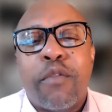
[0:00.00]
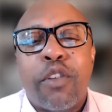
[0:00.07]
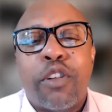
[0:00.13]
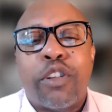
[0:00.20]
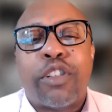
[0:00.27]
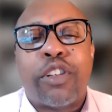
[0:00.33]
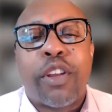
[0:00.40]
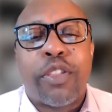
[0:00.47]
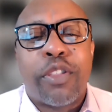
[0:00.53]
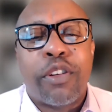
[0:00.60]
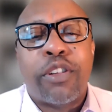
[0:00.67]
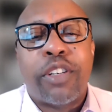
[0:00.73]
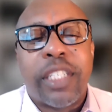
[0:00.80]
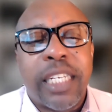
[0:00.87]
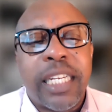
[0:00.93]
verse
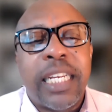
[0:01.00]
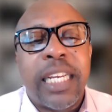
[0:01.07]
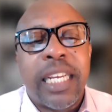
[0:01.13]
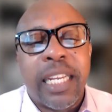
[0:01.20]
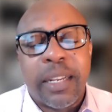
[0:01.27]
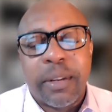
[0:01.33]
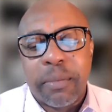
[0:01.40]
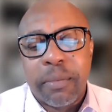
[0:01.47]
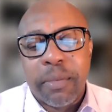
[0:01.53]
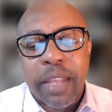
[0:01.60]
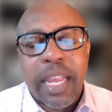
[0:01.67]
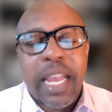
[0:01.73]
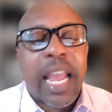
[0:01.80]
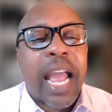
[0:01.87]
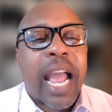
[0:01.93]

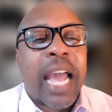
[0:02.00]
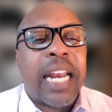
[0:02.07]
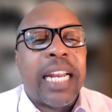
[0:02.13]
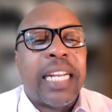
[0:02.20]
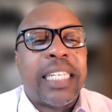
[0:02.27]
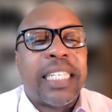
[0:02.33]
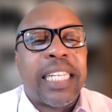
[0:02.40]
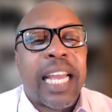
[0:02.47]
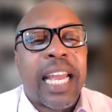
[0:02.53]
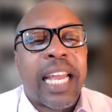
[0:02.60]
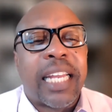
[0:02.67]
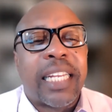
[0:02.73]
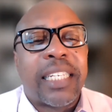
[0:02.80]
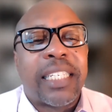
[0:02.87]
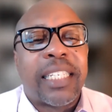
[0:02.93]
13, and it
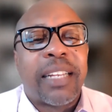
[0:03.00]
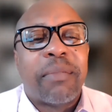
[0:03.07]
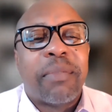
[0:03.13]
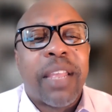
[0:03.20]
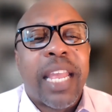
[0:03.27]
says,